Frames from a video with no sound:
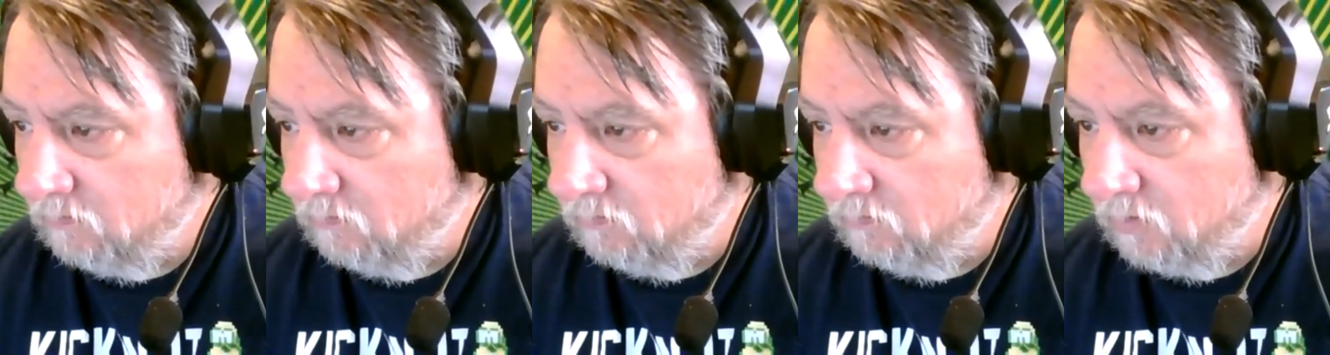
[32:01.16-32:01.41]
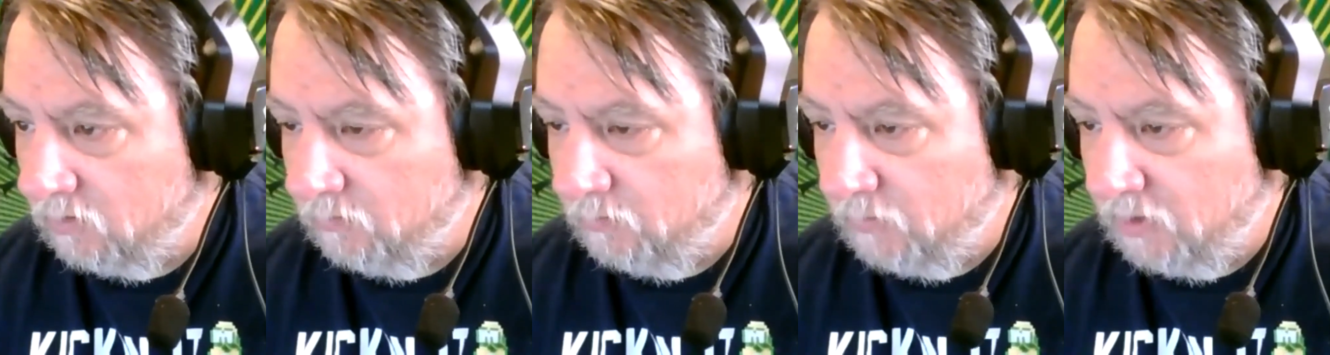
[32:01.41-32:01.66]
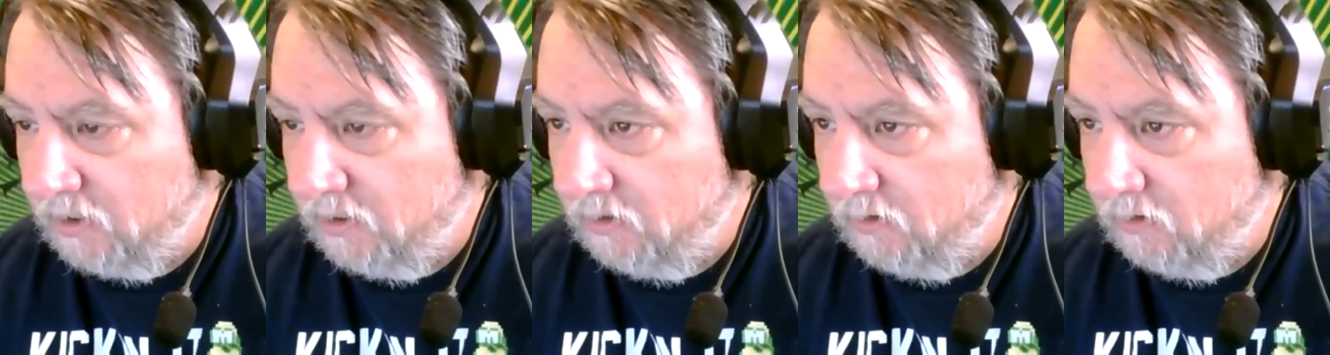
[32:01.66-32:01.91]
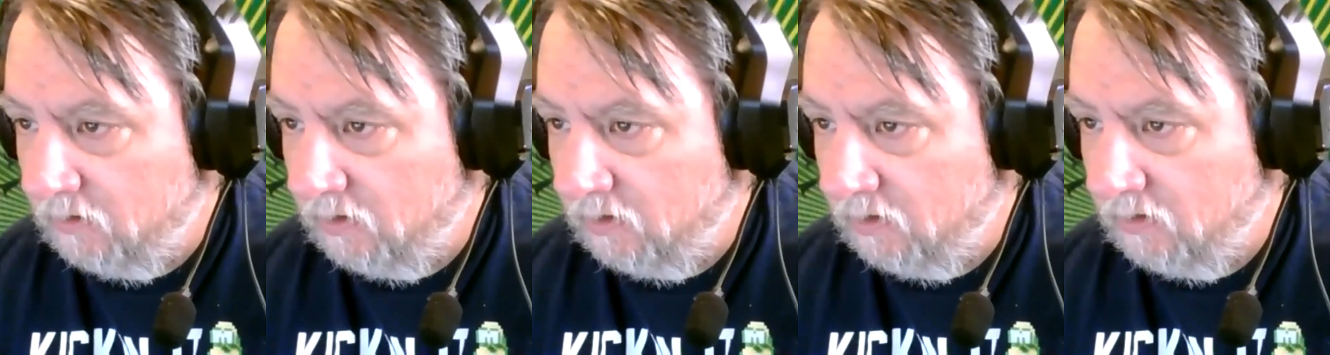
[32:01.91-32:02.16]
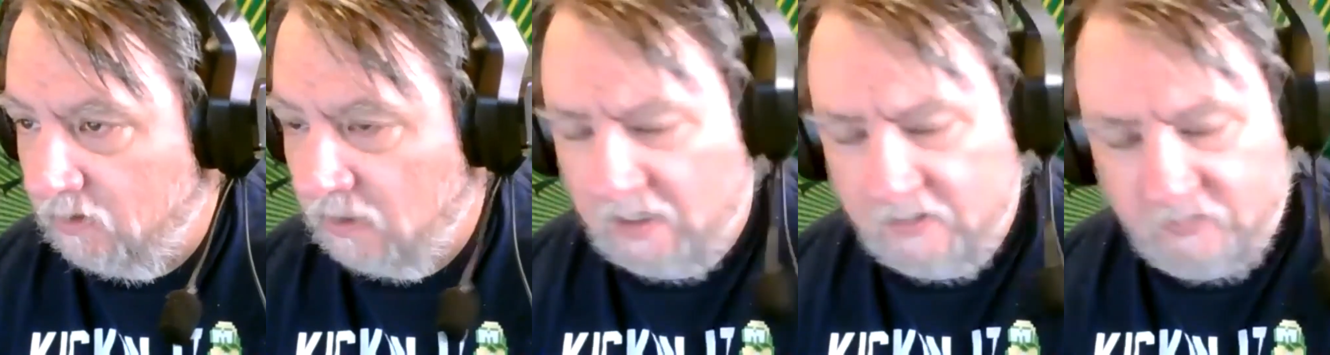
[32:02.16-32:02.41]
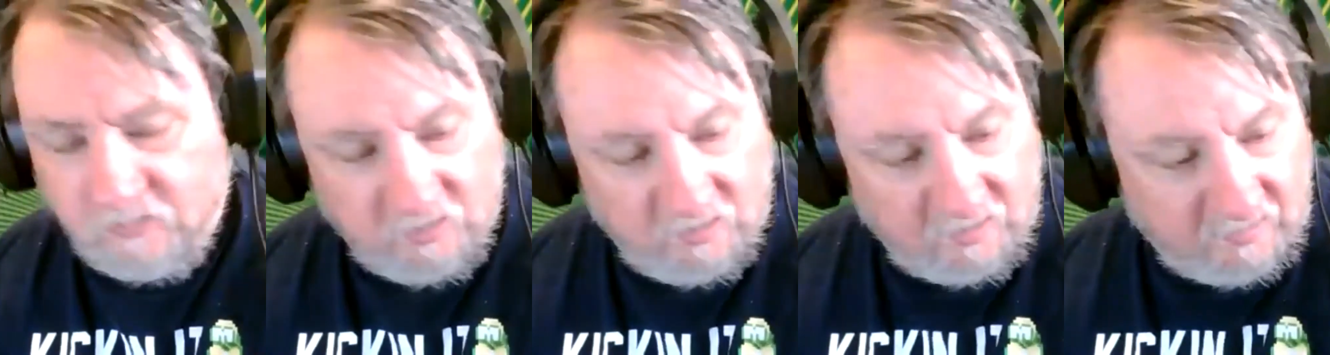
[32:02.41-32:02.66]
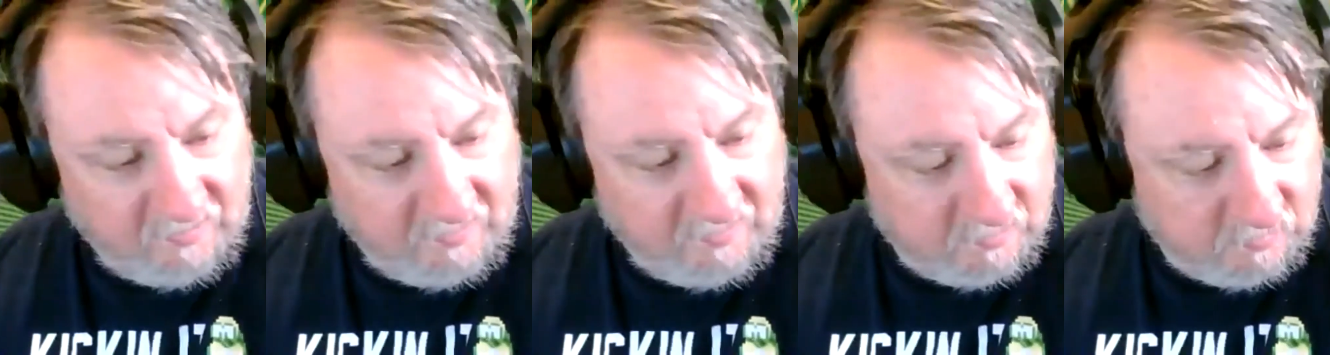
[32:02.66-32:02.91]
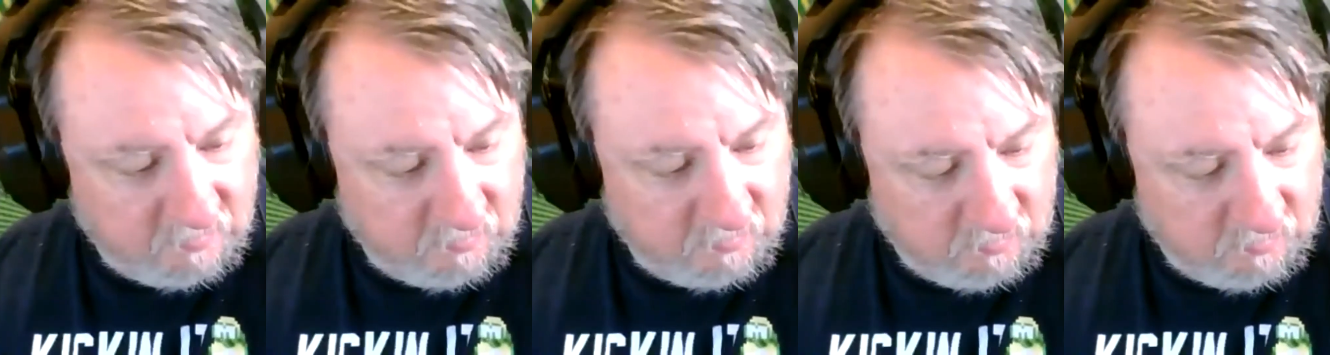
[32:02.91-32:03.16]
one of my I think I had
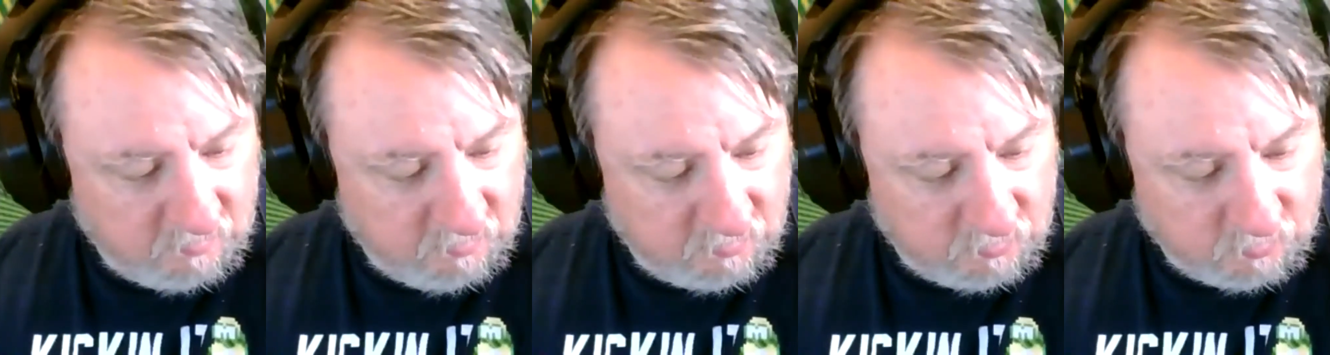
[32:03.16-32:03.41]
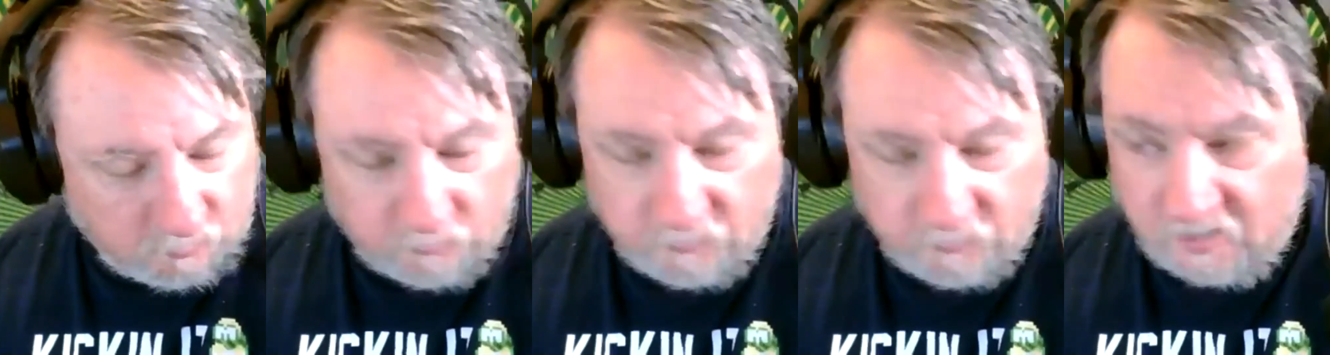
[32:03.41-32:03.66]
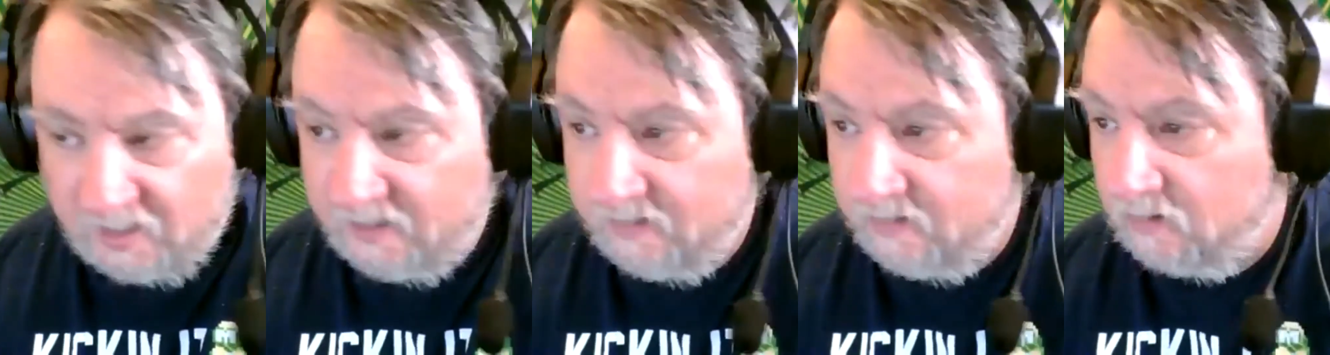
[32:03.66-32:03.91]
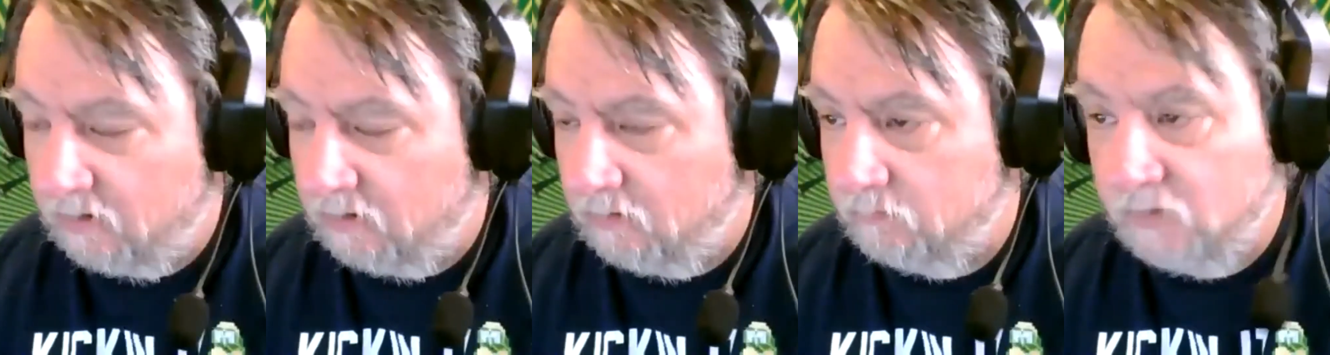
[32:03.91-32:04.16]
an old icon.